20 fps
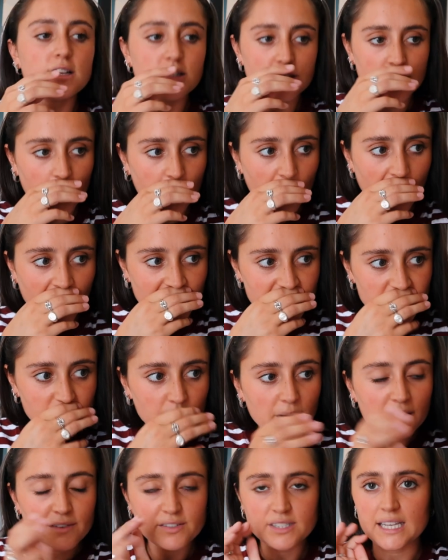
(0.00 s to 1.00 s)
So as
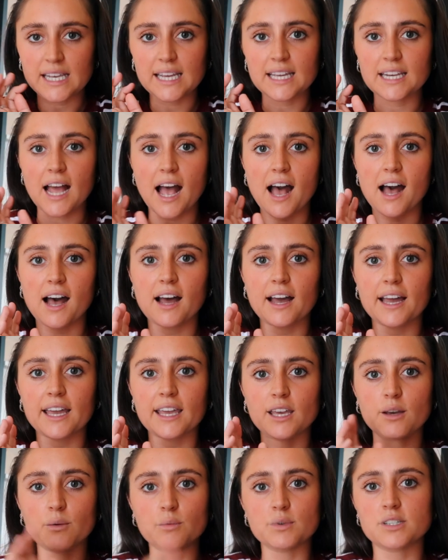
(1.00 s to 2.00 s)
you will have seen,
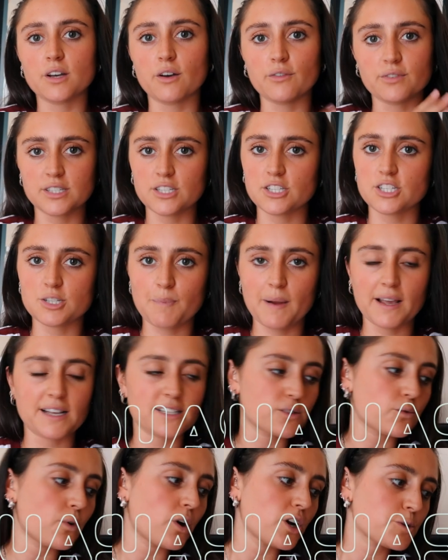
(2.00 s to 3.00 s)
I was obviously just
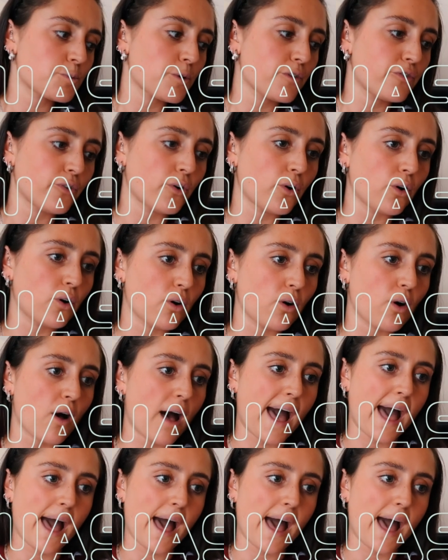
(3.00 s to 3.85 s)
playing squash before,